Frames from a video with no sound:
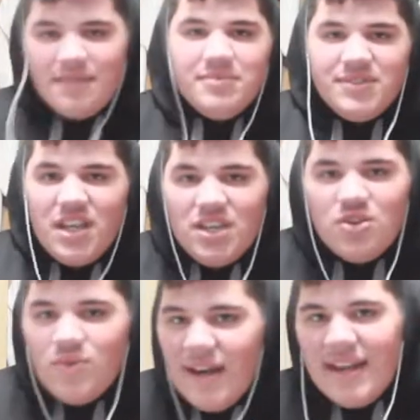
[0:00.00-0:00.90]
I'm telling
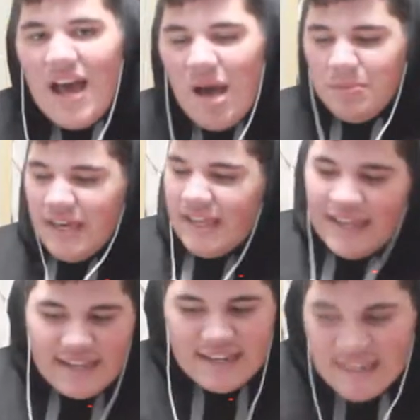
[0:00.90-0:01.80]
you right now, I'm getting
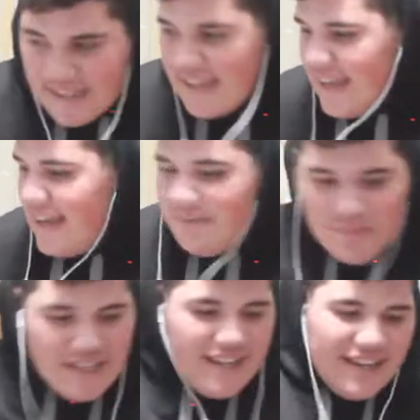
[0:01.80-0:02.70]
in. I'm
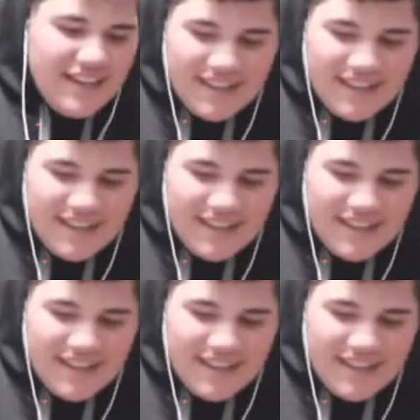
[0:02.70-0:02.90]
getting it.